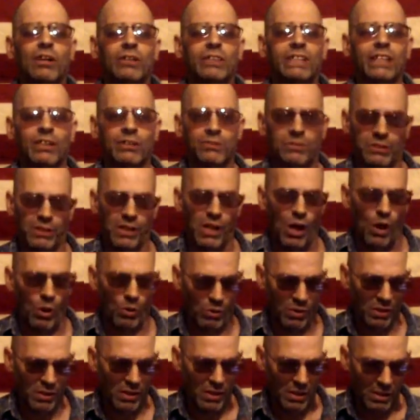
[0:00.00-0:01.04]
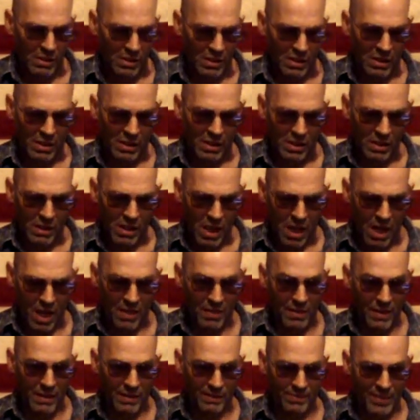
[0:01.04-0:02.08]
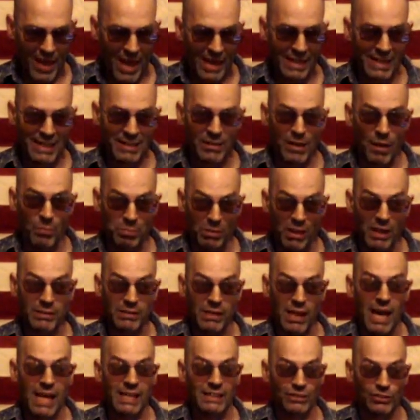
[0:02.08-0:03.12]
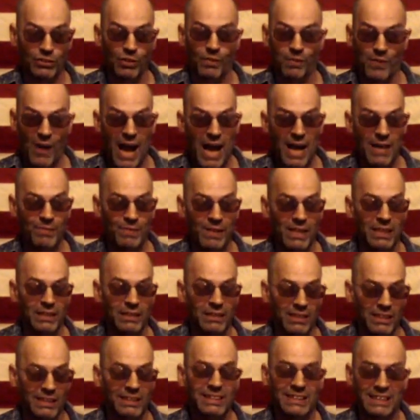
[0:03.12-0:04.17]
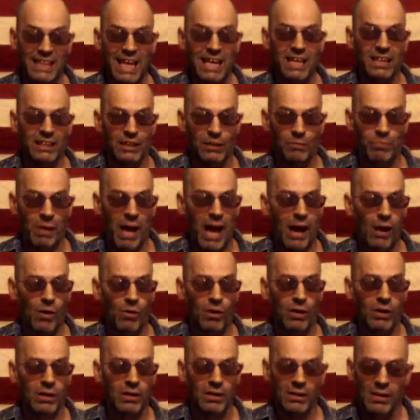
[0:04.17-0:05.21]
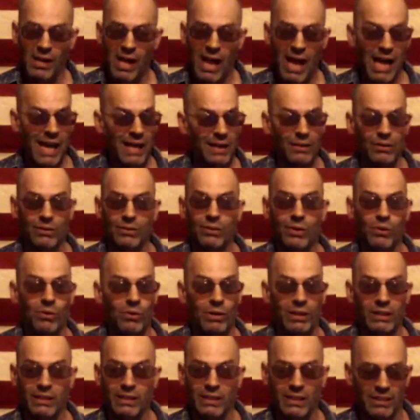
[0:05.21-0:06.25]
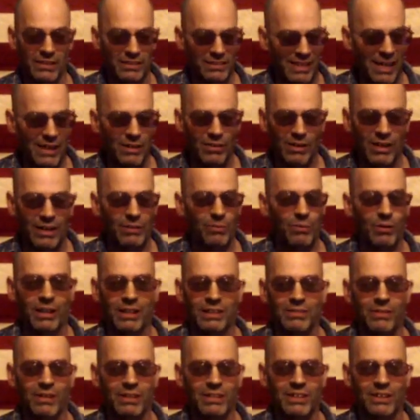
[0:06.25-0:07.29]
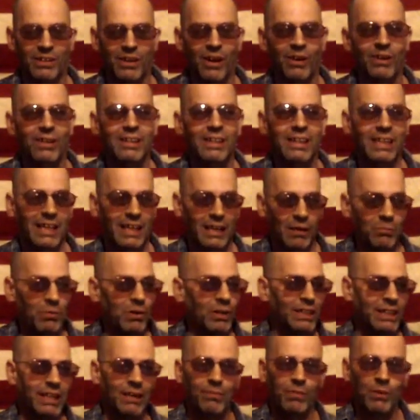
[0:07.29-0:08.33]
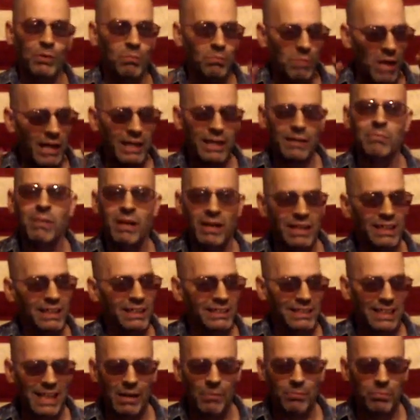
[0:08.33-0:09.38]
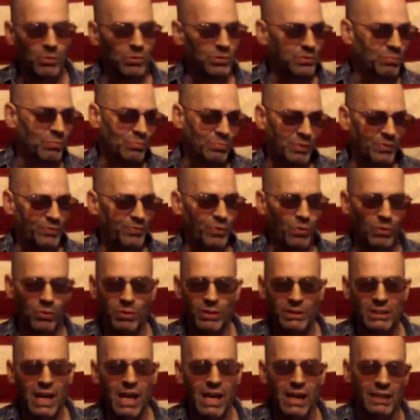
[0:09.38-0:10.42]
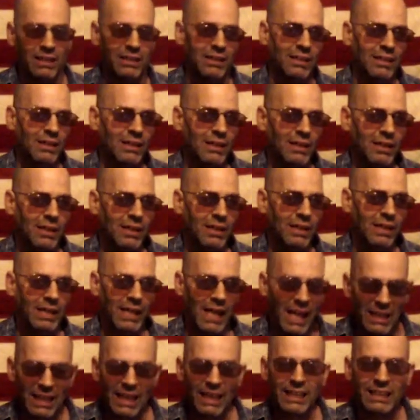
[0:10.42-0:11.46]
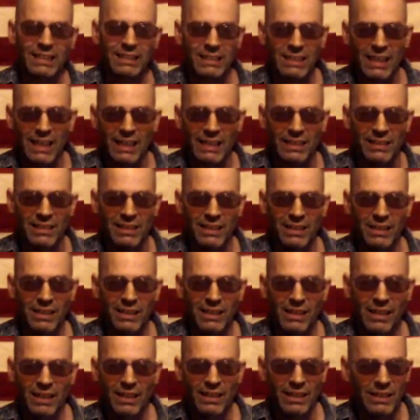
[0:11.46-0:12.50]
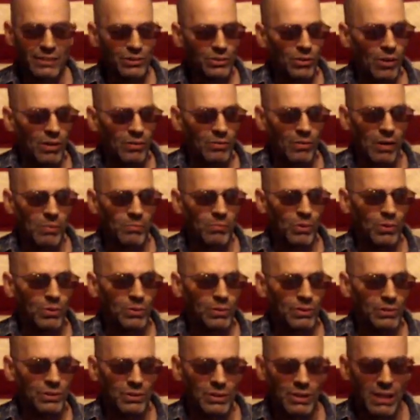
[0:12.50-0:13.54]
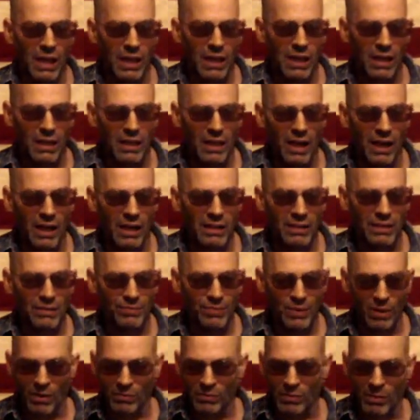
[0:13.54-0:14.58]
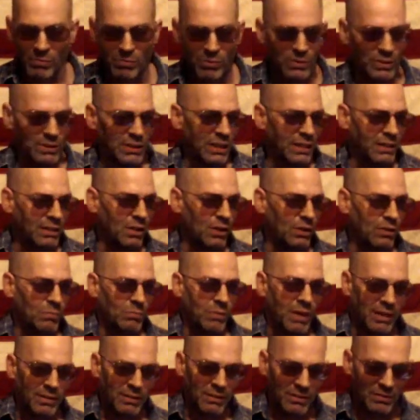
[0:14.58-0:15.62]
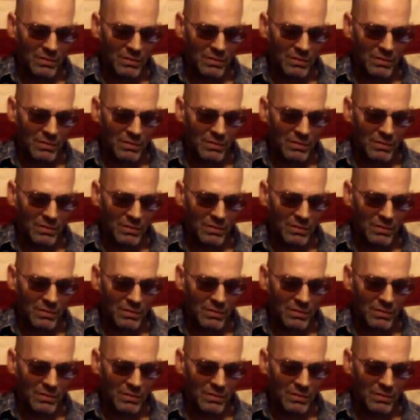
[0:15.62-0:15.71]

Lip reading: years ago? That ain't a bloodline surviving and staying in power. I don't know what is. I don't know what it, And I'm going to give you many, many examples before we're done. And like I said, unless you're on Rumble, if you're on Rumble, you got to go to my